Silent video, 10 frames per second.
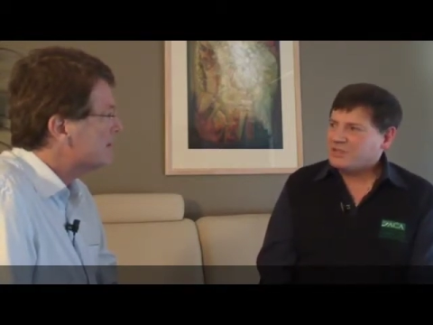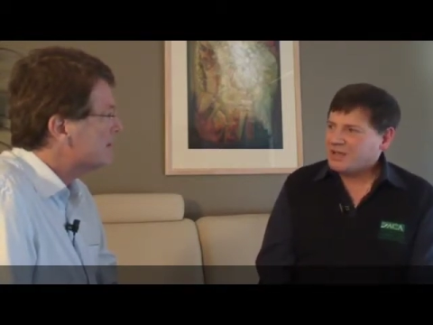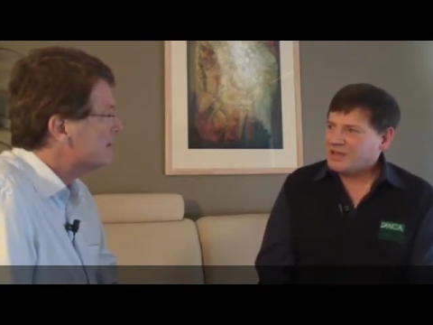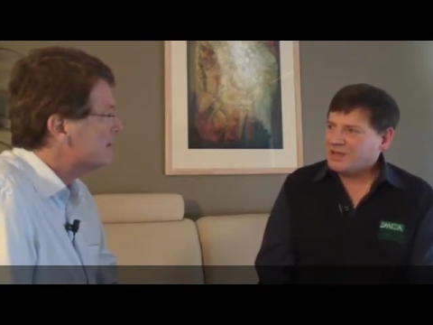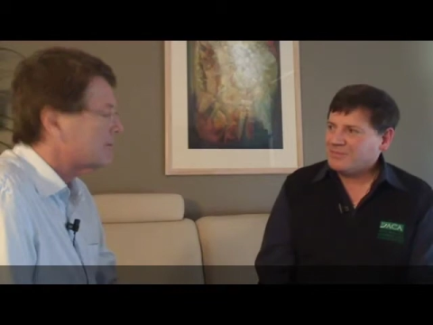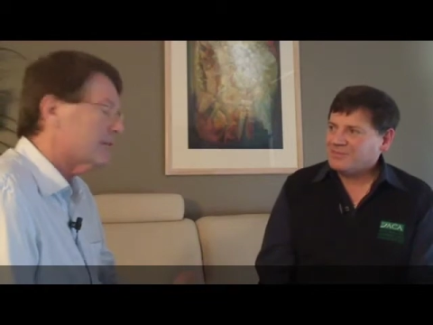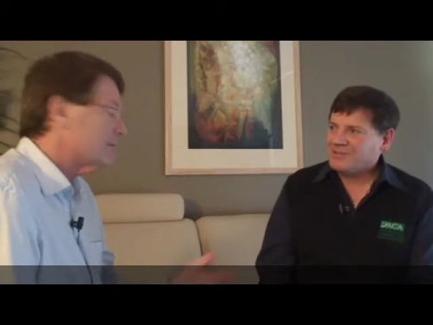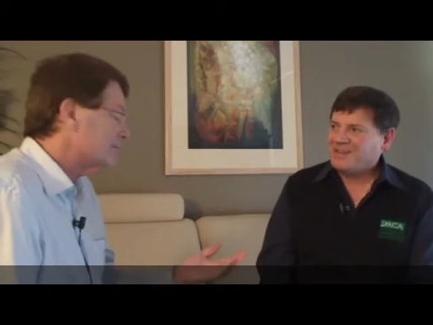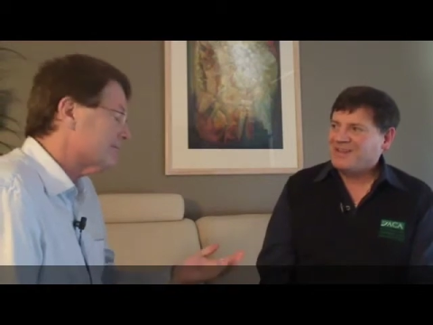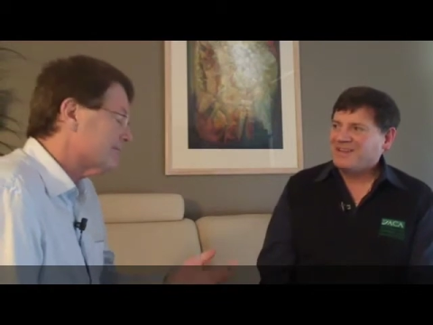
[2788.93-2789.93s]
Speaker 1: Um, so
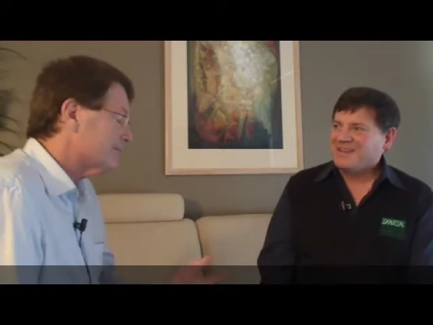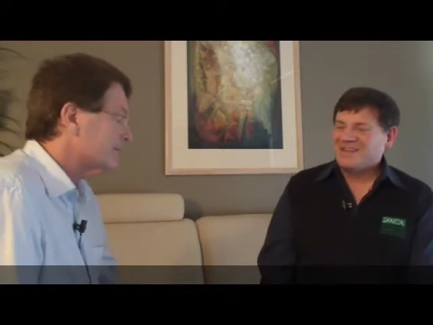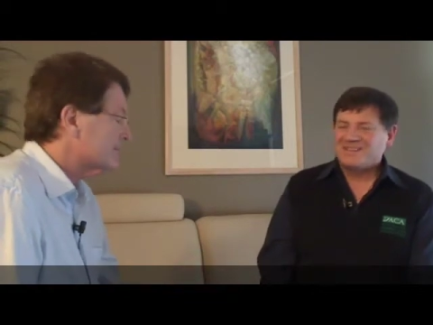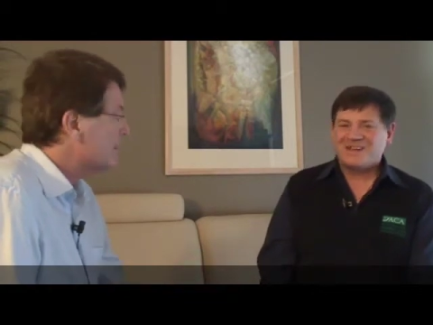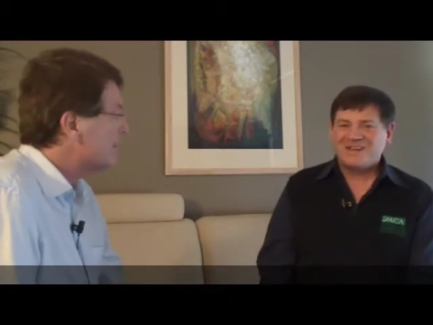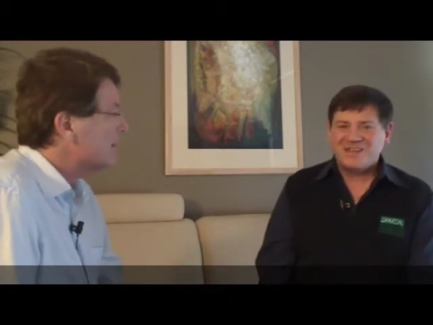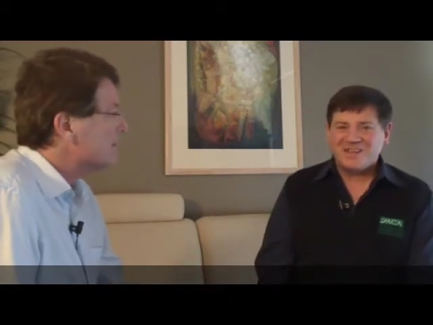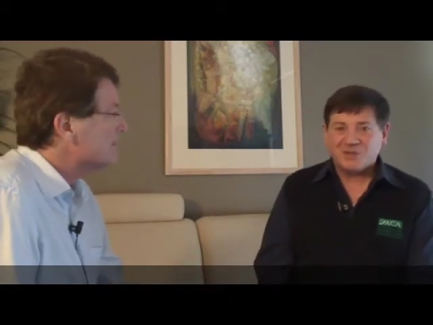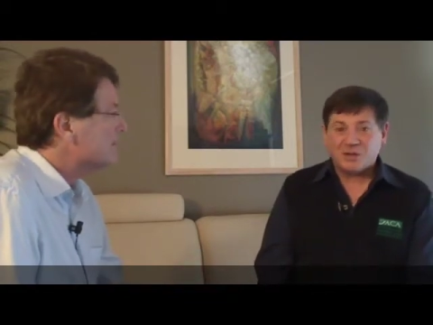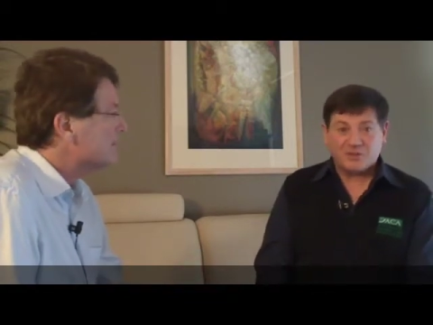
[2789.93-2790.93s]
so yes,
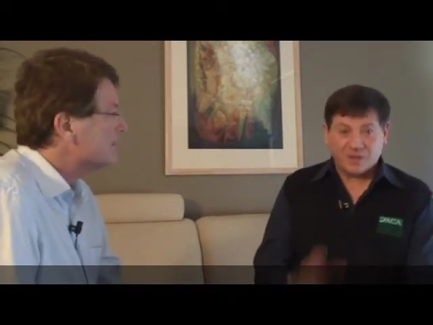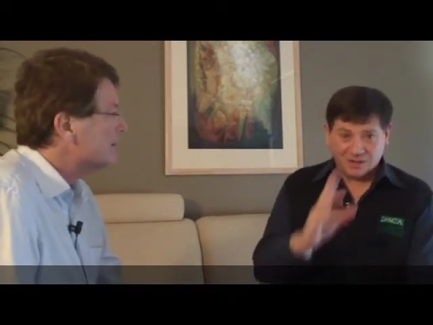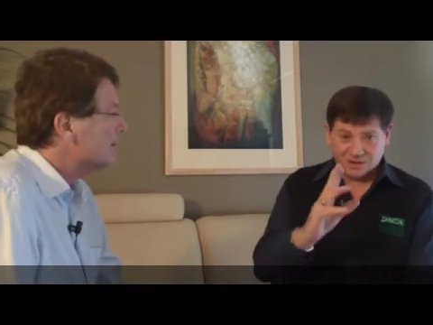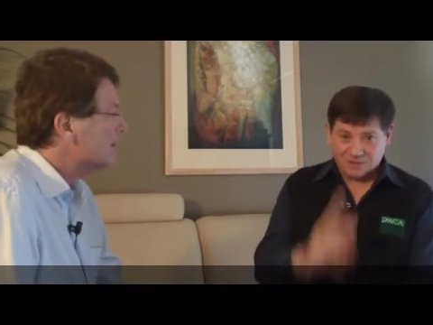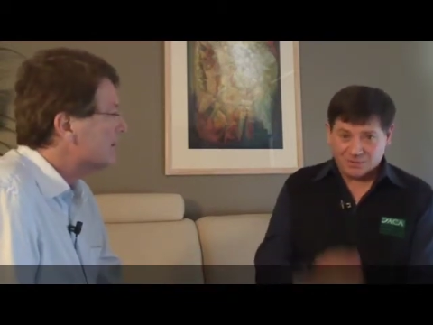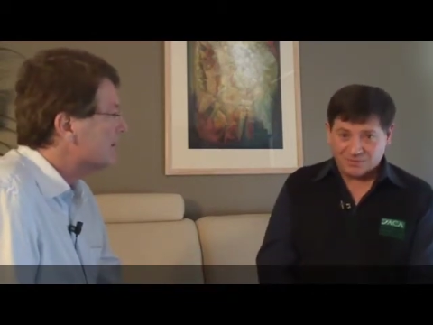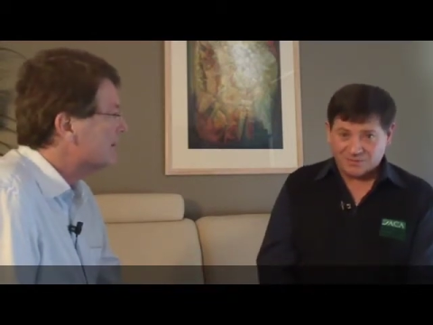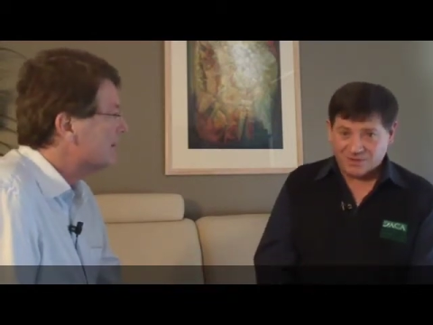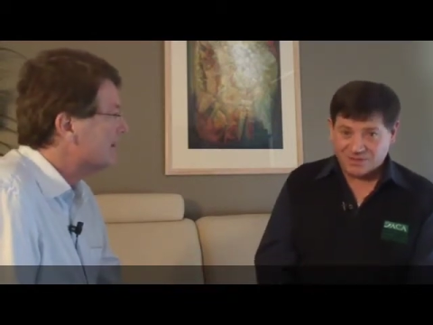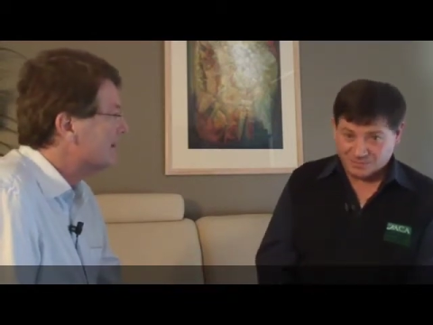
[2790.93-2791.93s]
thank you anybody from
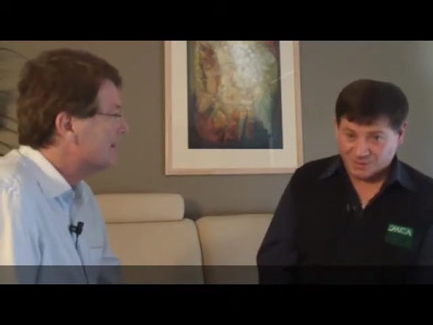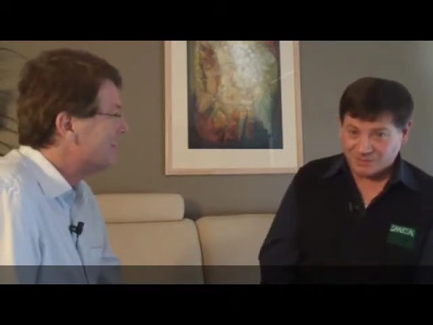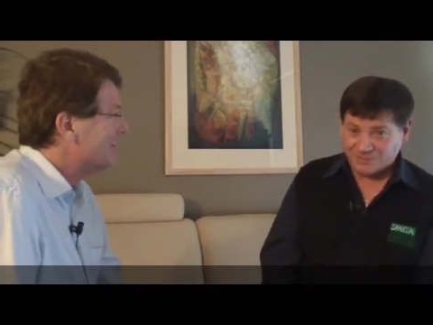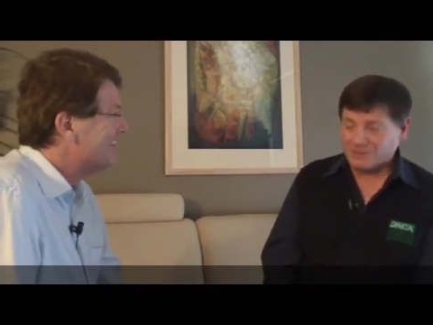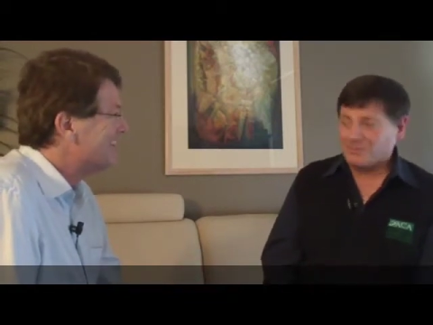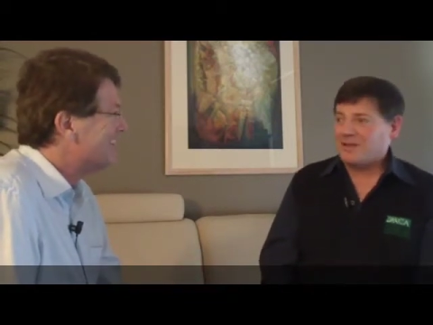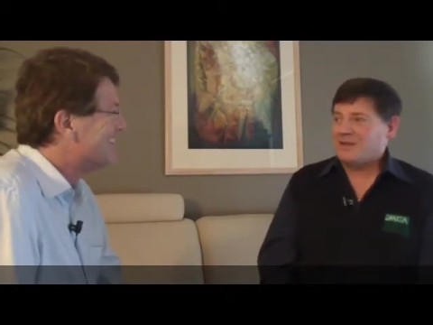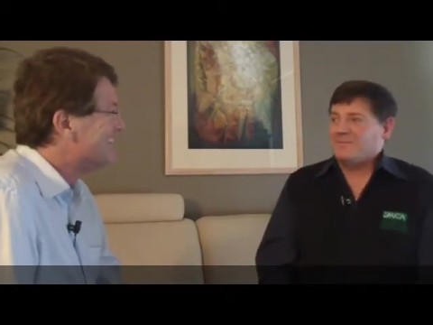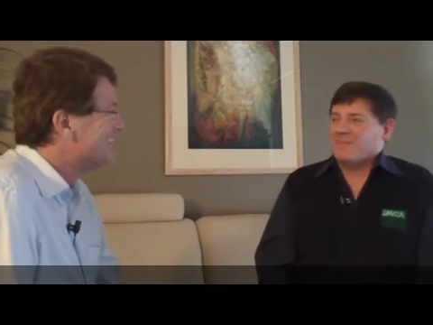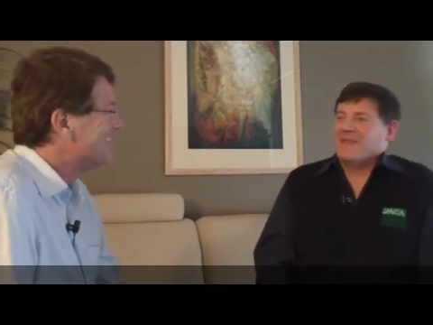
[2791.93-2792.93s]
Fiji buying the book. Um,
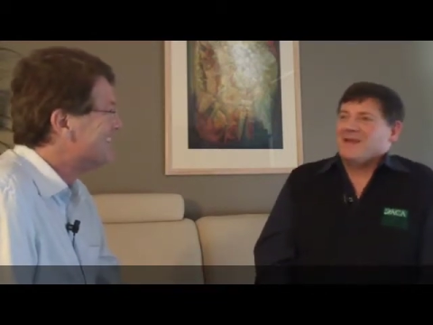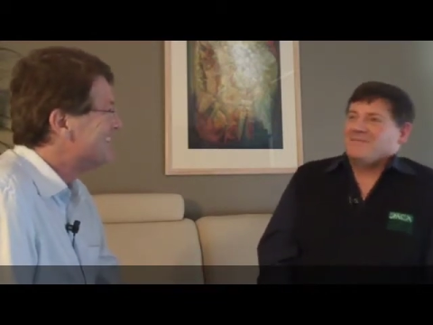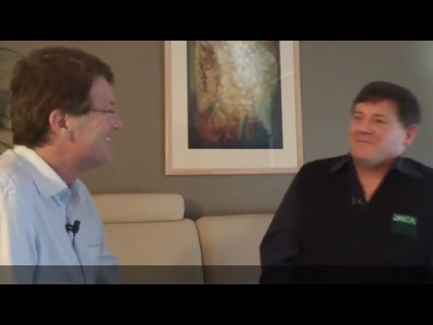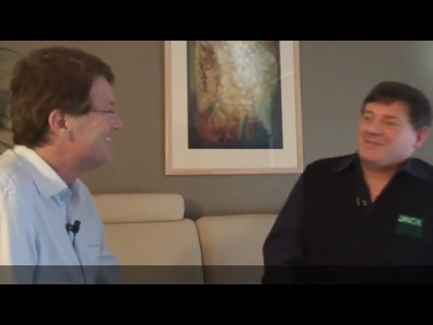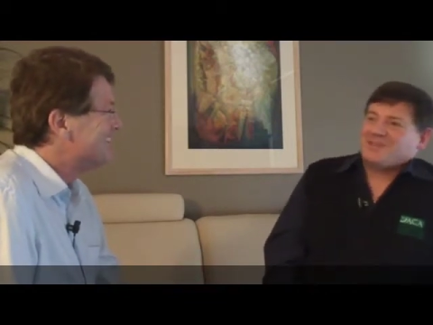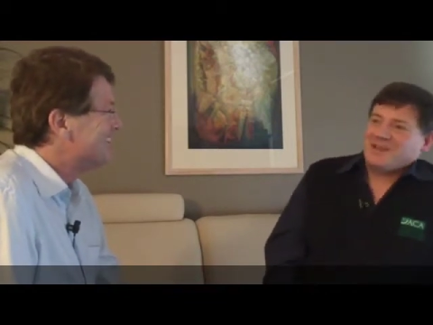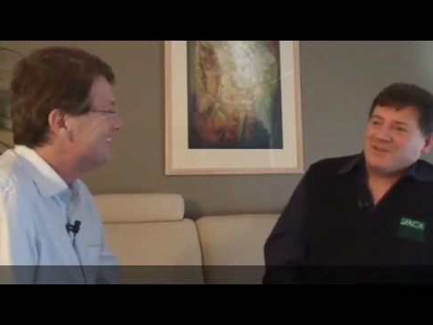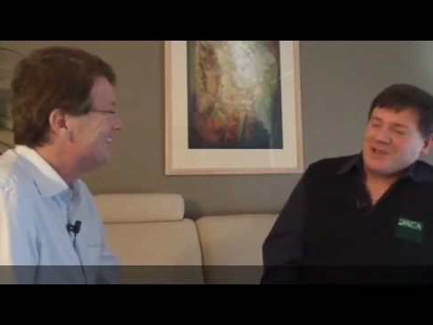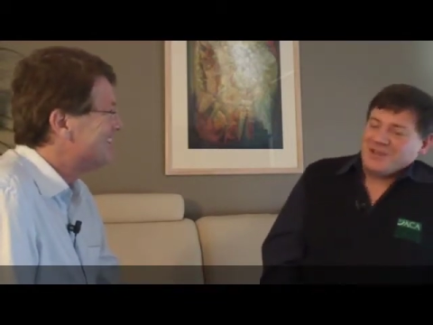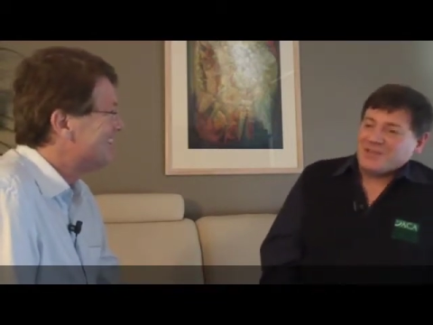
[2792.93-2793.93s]
so uh,
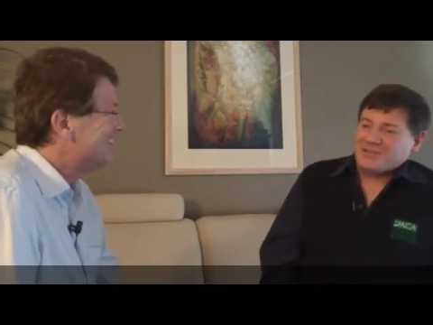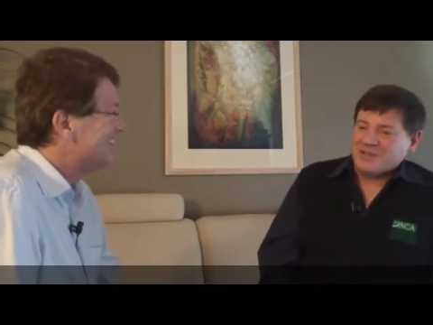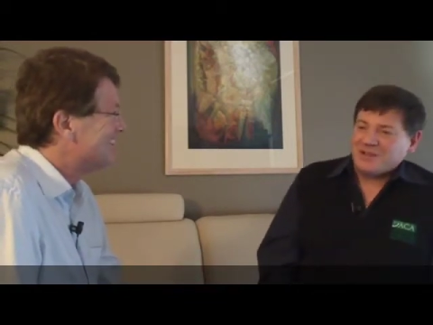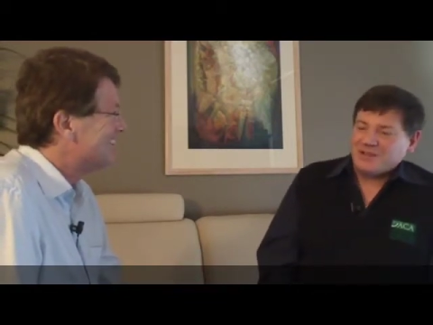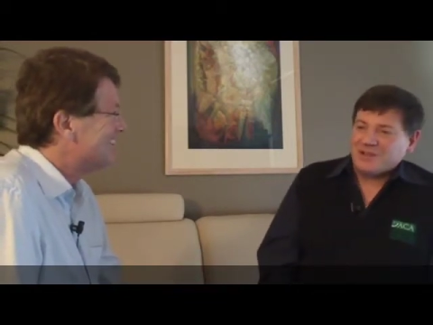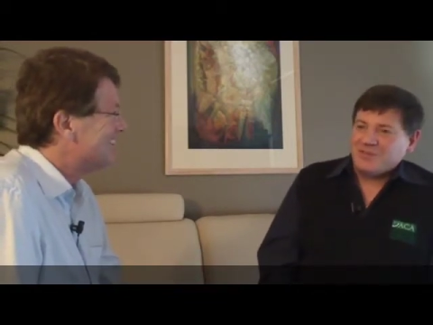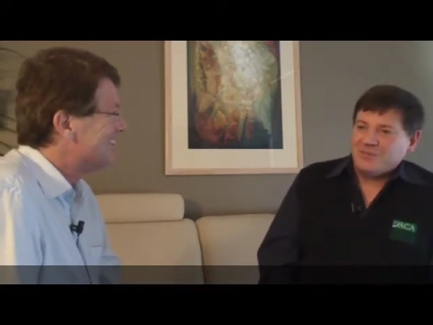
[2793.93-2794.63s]
yeah, so so they've